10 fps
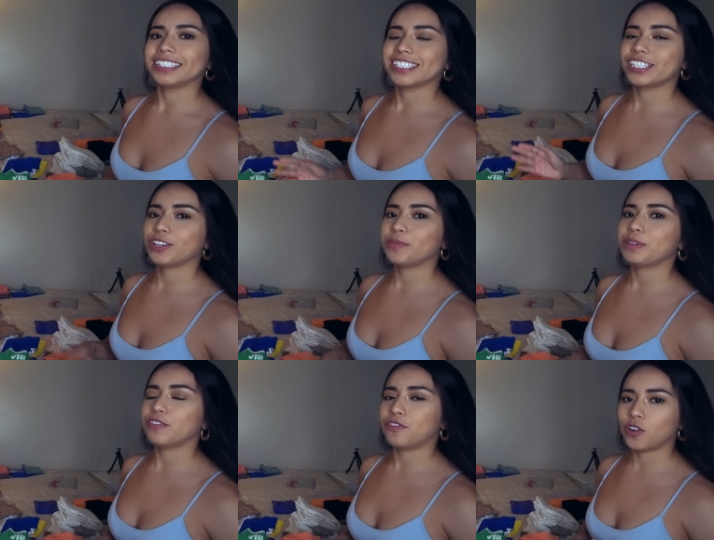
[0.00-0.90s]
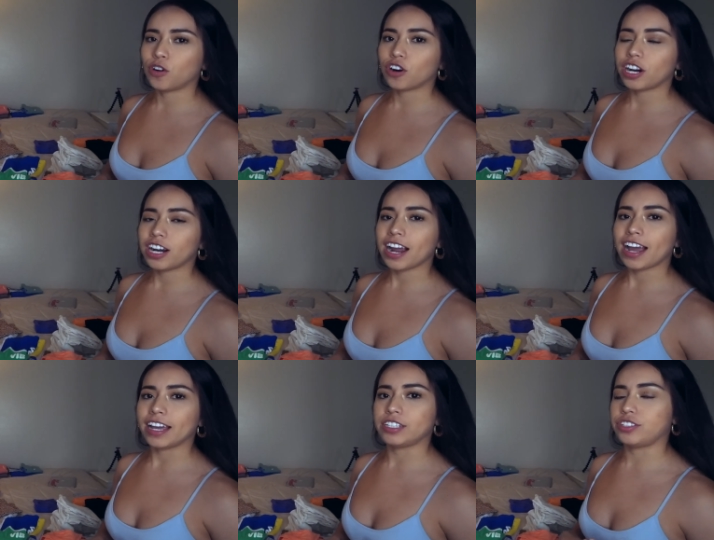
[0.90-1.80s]
So before
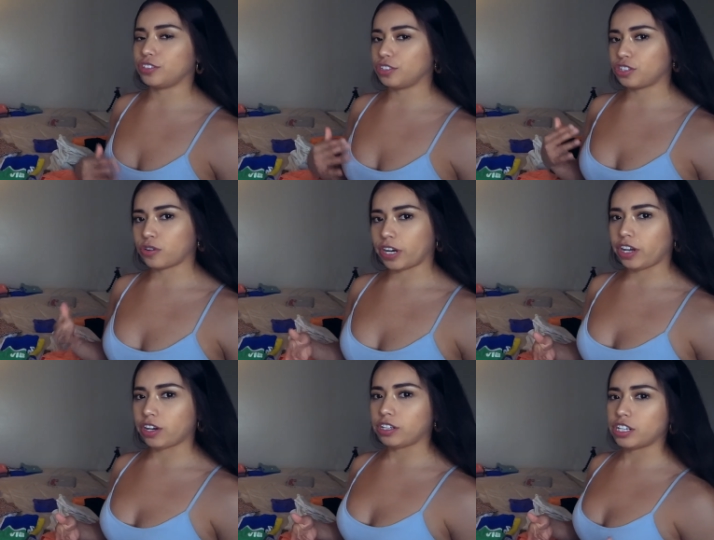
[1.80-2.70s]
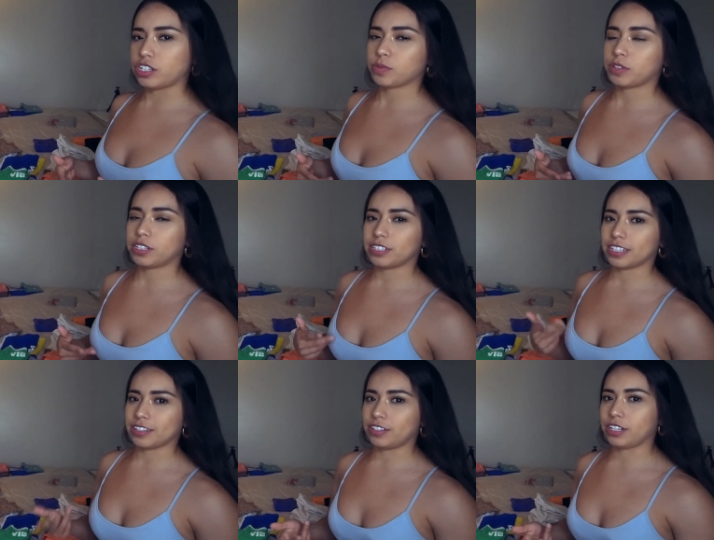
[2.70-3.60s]
I do the try on, I just want to
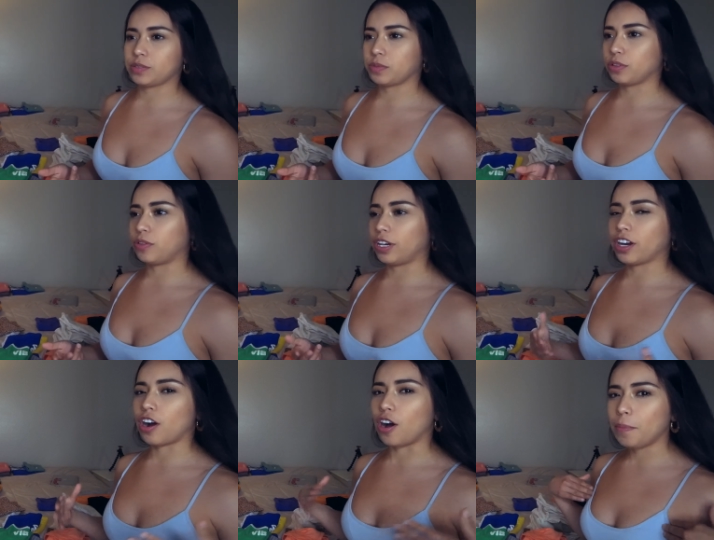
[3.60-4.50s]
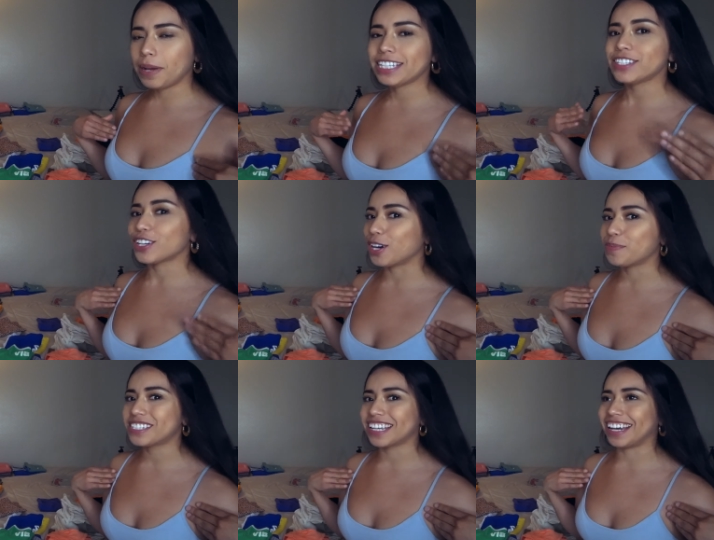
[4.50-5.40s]
tell you guys real quick, all my
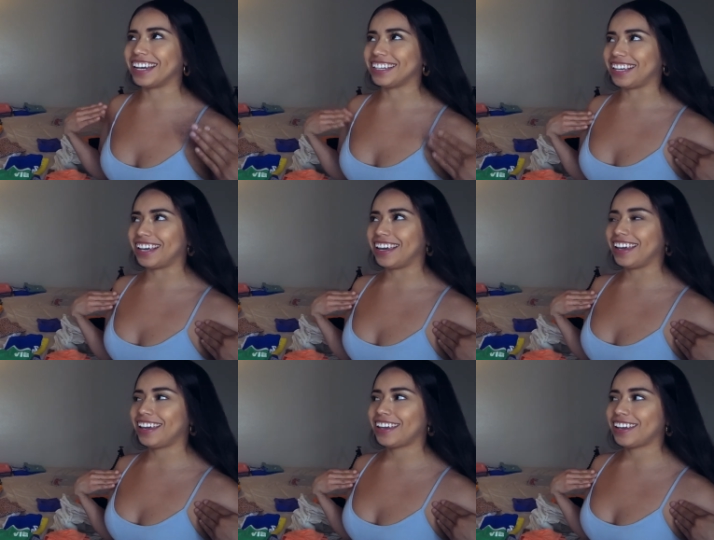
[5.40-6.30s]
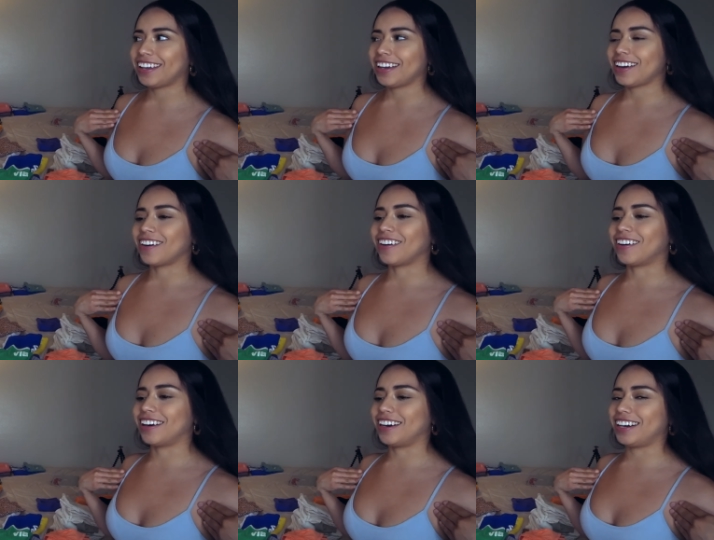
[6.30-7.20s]
tops that I get
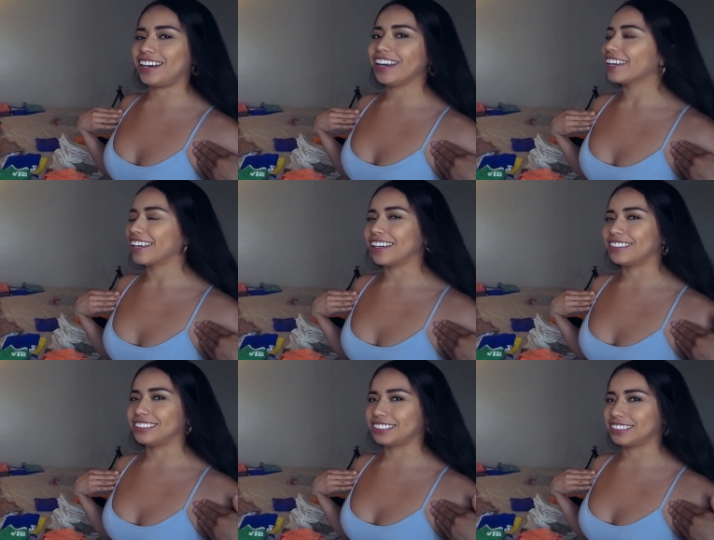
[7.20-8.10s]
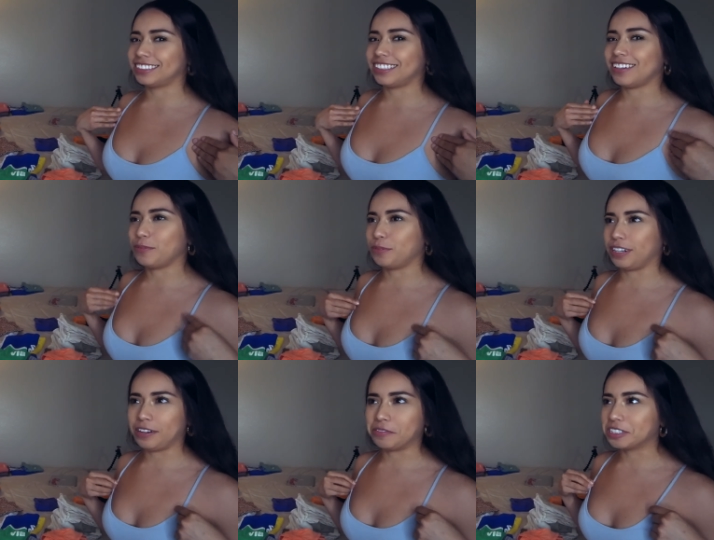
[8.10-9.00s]
are, again, just
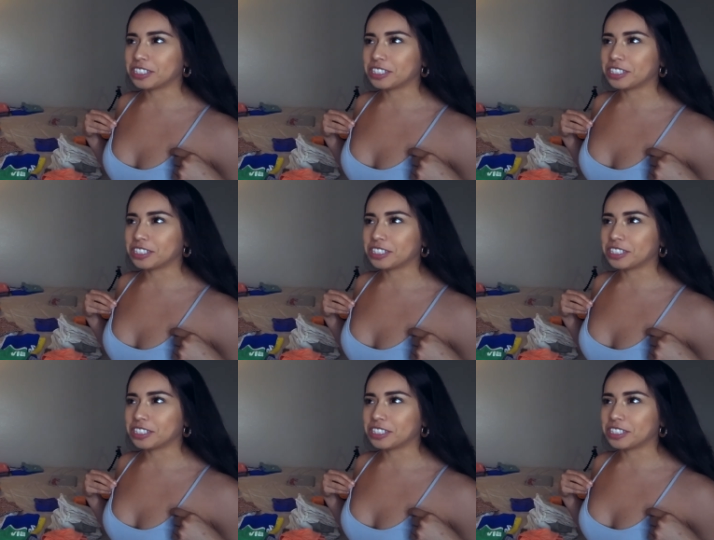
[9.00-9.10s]
whatever